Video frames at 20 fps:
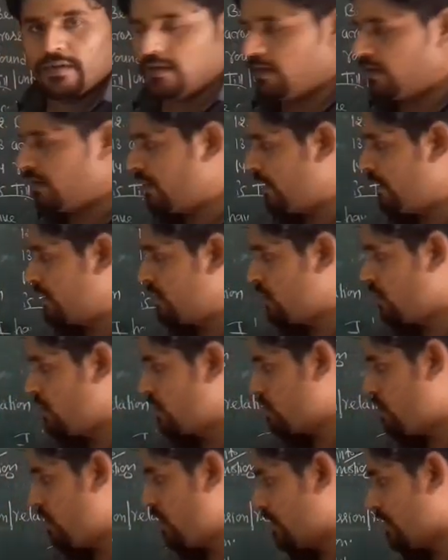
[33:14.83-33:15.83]
It
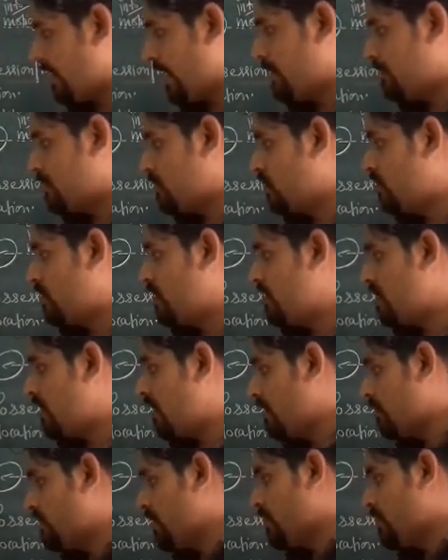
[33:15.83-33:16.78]
shows what? Time. So these are the